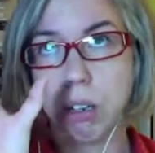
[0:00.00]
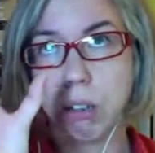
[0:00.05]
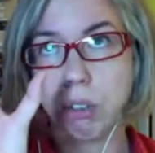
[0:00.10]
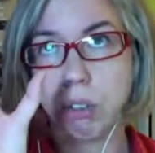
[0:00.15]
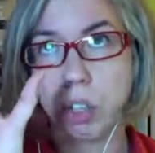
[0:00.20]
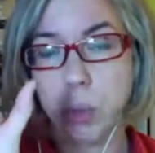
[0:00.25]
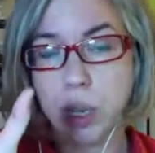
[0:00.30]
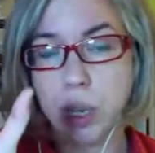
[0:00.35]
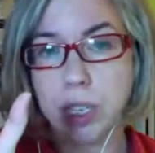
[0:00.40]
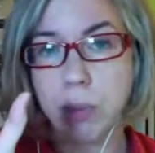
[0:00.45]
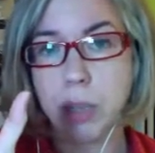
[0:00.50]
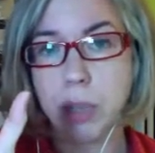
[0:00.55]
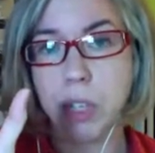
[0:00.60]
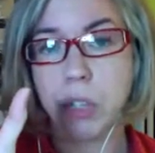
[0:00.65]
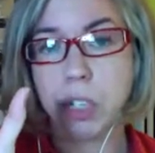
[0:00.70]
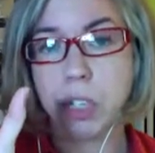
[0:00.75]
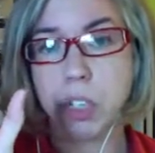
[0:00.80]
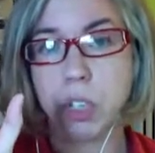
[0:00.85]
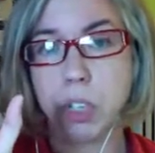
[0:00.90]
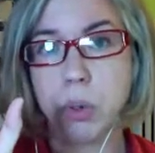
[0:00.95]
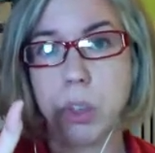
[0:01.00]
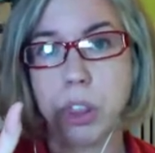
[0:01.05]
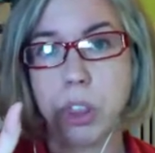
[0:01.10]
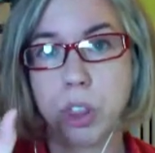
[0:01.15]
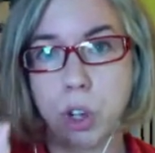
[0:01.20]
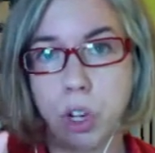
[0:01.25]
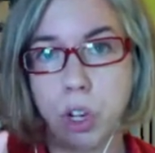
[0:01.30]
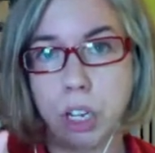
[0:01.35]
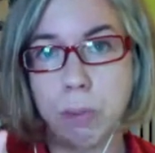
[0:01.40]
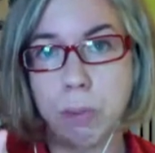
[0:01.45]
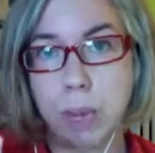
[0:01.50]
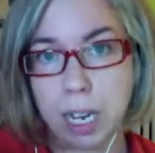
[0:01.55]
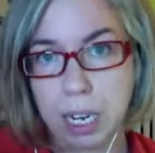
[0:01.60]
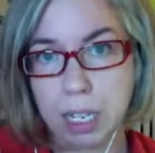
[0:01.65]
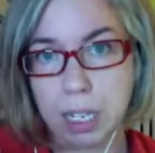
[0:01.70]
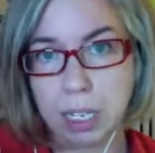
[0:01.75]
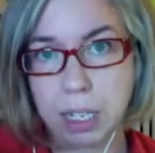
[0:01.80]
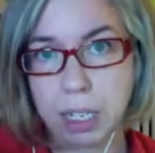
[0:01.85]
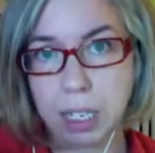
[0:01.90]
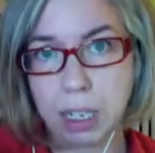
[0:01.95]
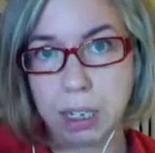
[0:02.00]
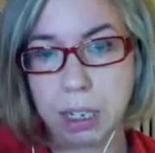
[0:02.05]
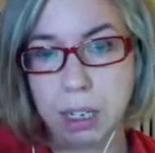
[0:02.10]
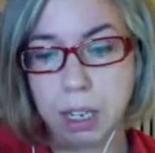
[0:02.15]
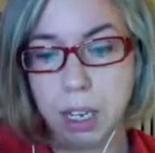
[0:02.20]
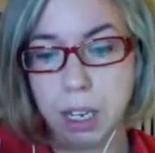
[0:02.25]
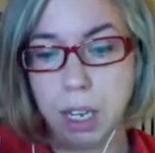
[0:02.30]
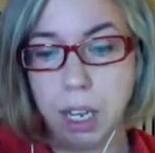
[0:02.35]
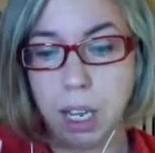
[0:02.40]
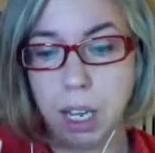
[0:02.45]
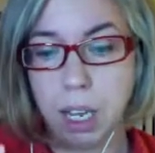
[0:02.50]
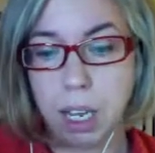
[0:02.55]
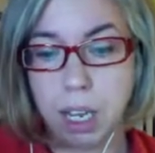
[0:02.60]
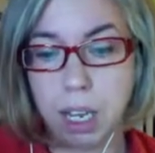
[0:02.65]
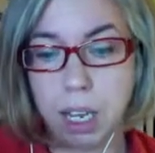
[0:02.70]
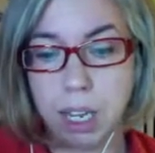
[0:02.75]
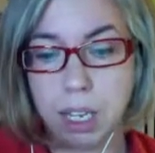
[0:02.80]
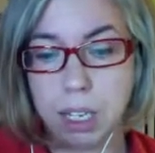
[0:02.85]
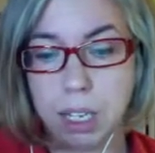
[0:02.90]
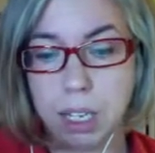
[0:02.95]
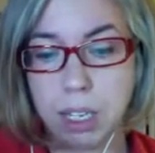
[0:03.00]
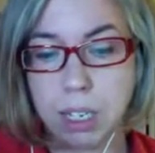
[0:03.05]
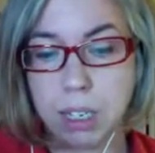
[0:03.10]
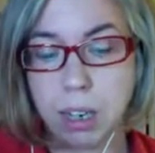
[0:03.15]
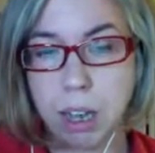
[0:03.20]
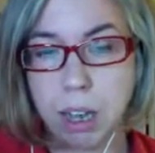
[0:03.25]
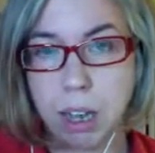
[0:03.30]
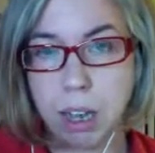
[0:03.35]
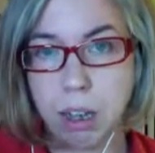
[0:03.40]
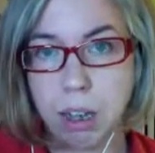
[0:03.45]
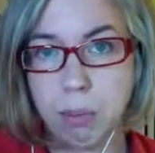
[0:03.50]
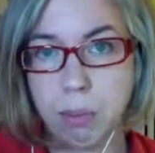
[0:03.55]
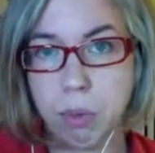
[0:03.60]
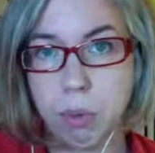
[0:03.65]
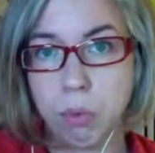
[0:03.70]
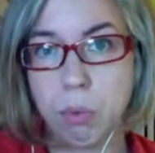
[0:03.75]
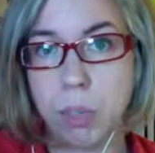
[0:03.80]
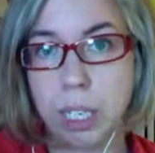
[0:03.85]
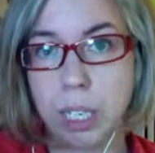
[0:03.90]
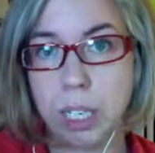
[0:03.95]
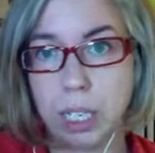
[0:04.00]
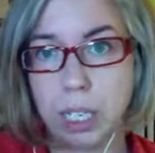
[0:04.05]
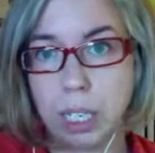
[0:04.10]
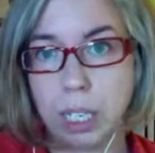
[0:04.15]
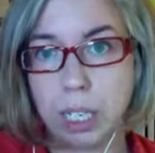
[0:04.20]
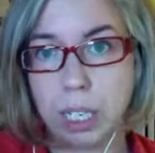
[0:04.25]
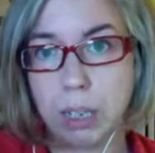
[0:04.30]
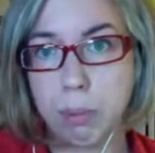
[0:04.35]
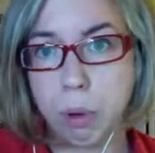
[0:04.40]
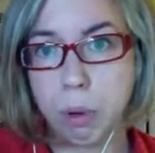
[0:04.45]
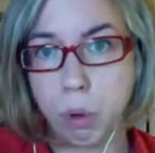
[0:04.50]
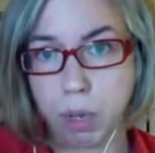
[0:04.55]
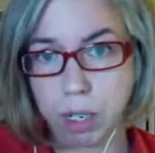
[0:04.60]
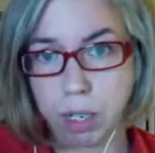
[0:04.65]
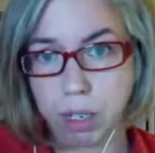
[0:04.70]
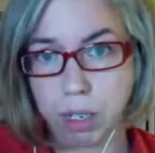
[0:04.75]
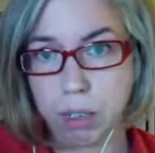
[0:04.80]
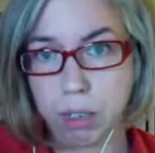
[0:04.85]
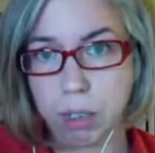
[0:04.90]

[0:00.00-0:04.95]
something you can do in 30 minutes is really important